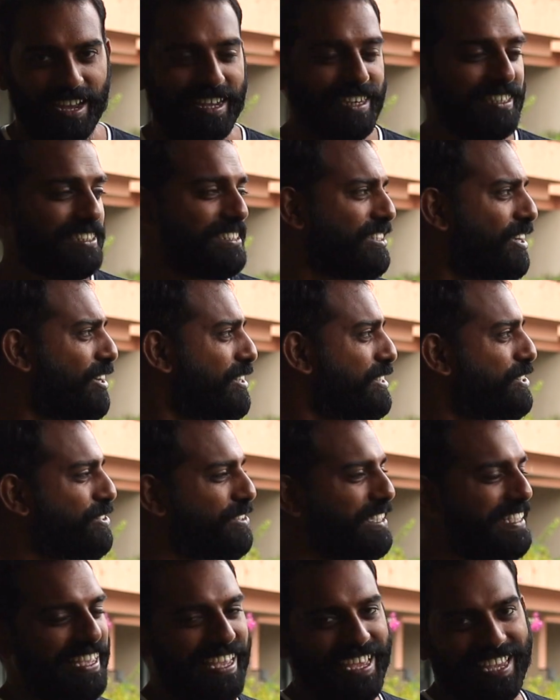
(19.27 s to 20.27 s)
and it's not
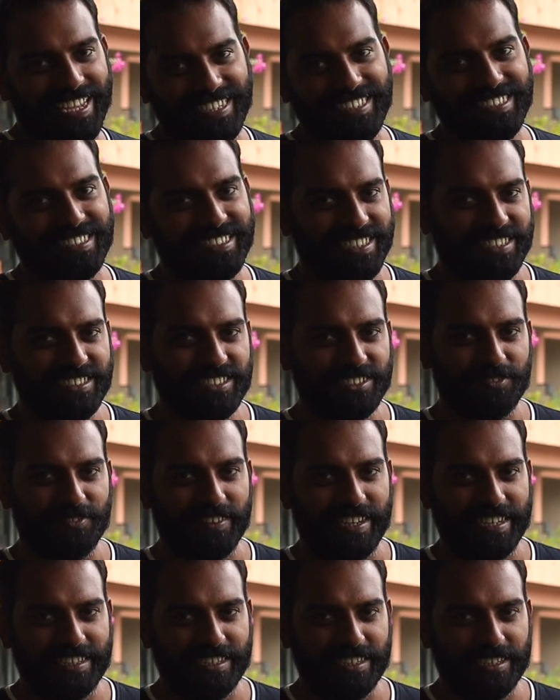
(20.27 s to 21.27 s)
showing any signs of
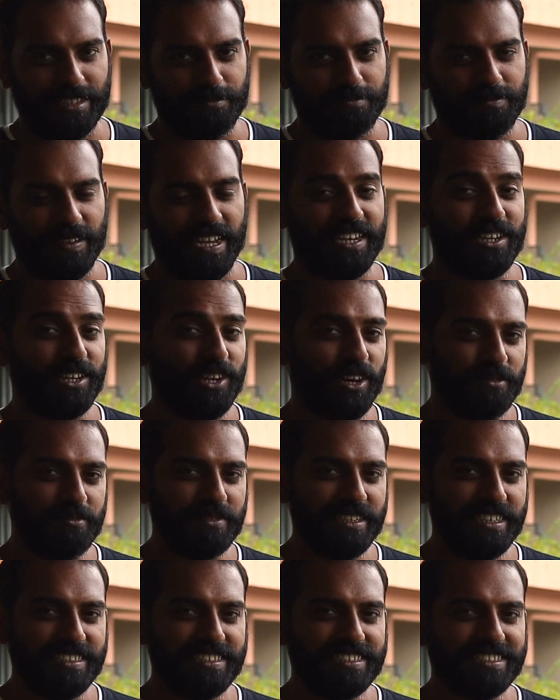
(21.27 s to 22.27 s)
letting up. And
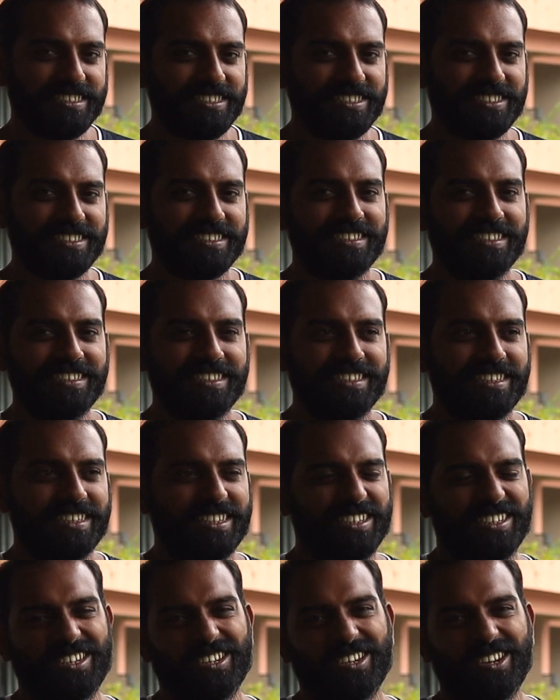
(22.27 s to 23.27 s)
normally this is
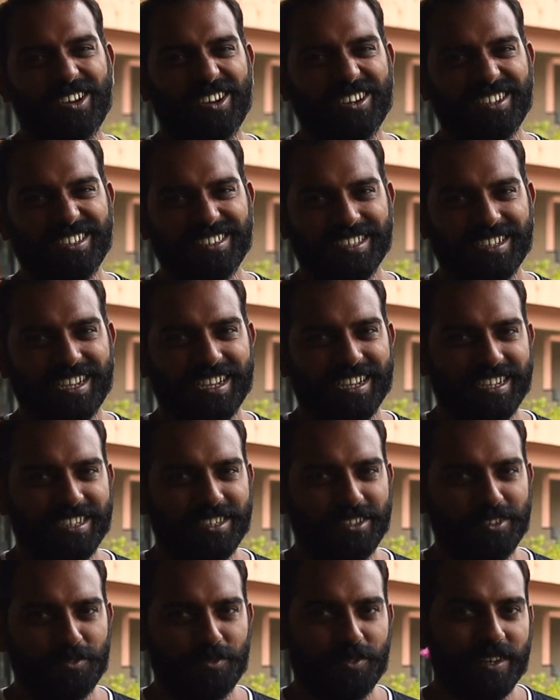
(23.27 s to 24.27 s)
not the
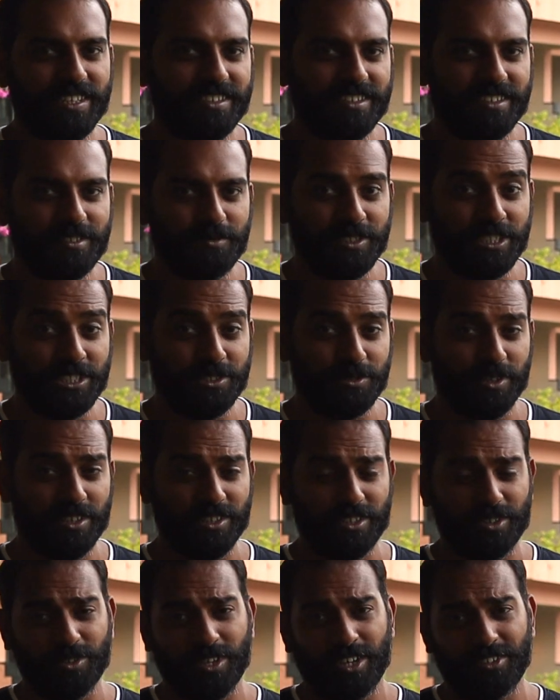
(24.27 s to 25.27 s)
kind of weather in which you want
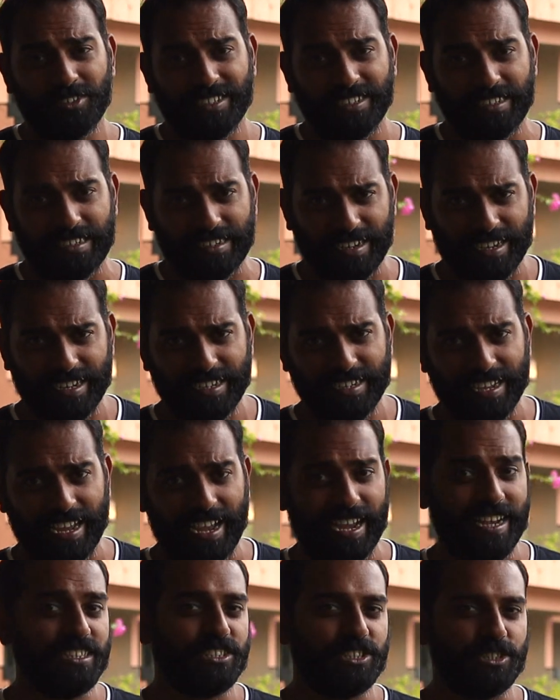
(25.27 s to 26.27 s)
to go out and ride
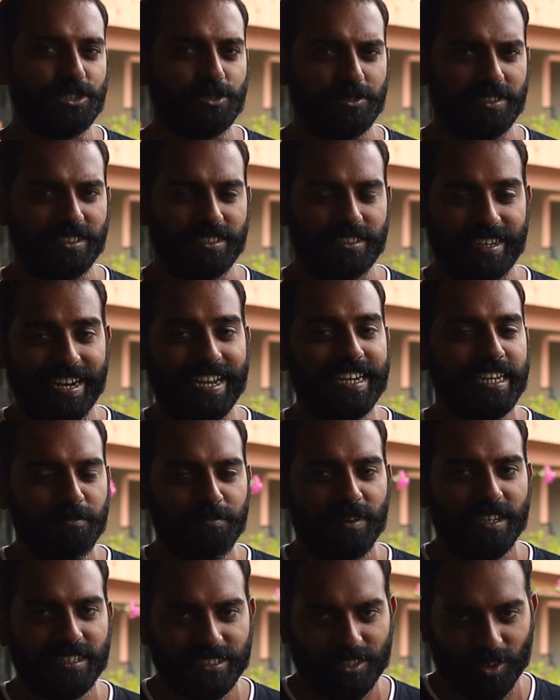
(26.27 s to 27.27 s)
and shoot in. The riding
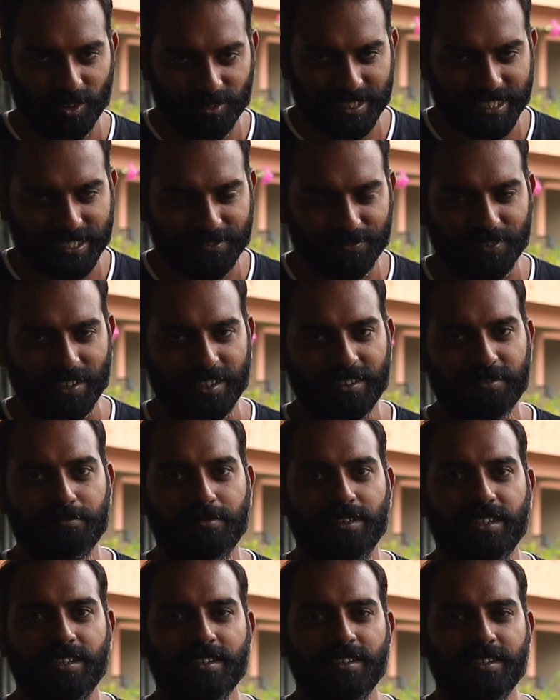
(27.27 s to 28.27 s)
part is always fun,
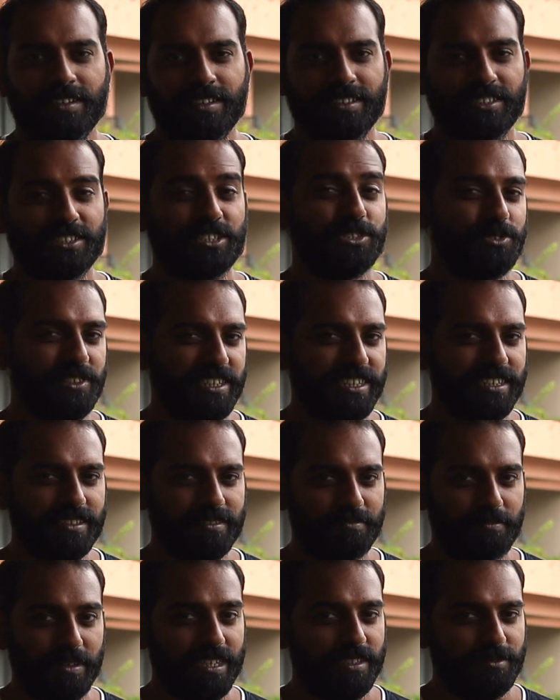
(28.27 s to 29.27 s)
but
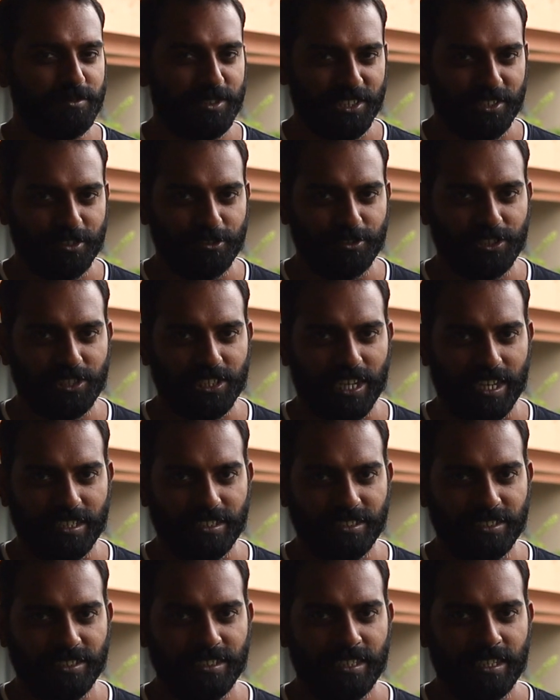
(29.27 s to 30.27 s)
shooting becomes a huge
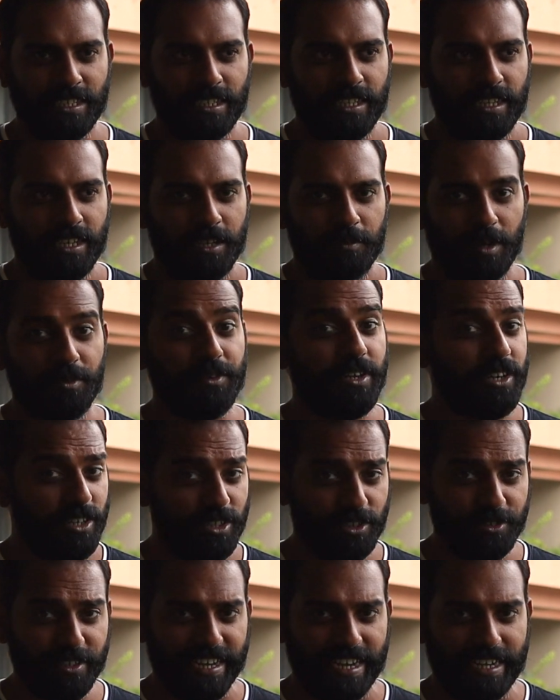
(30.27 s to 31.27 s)
challenge. But we're going
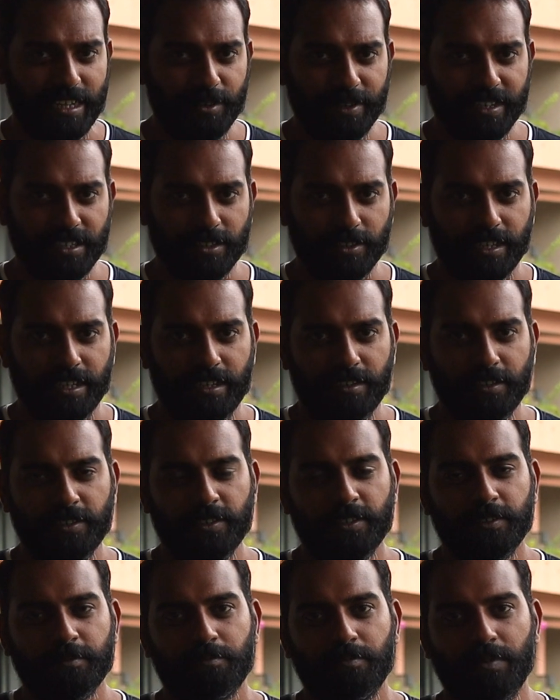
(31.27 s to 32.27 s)
to do it anyway today,
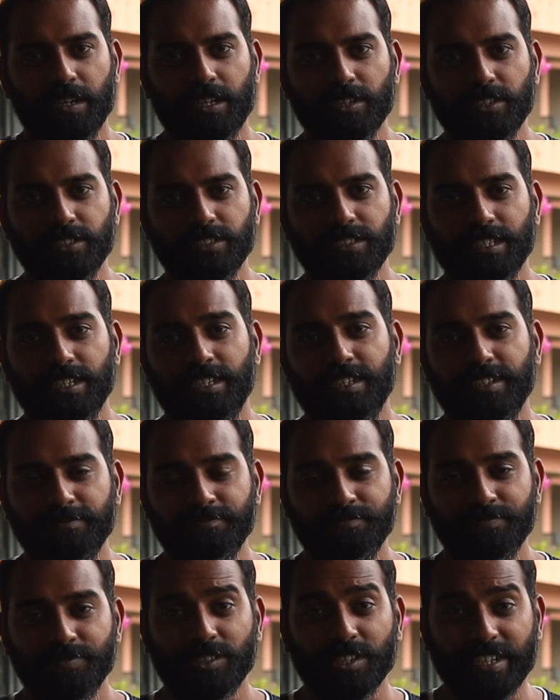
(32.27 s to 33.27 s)
because
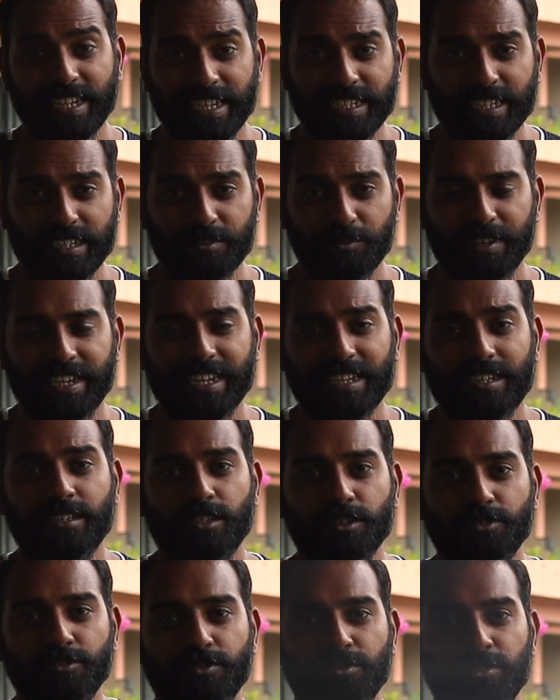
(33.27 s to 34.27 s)
today we get
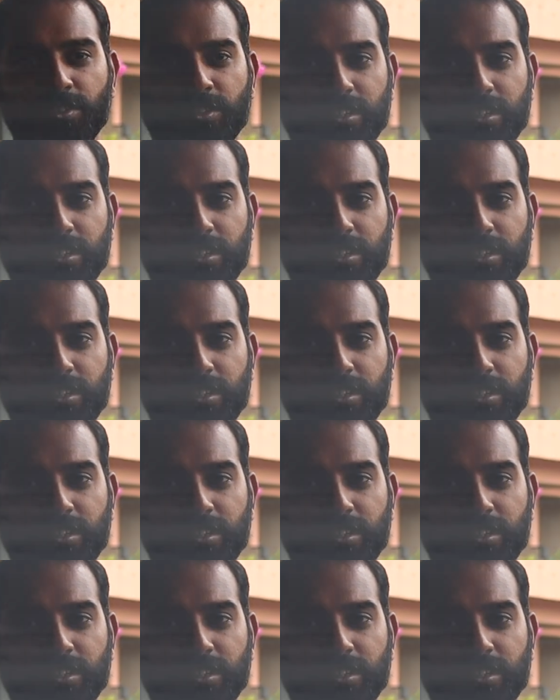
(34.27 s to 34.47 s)
to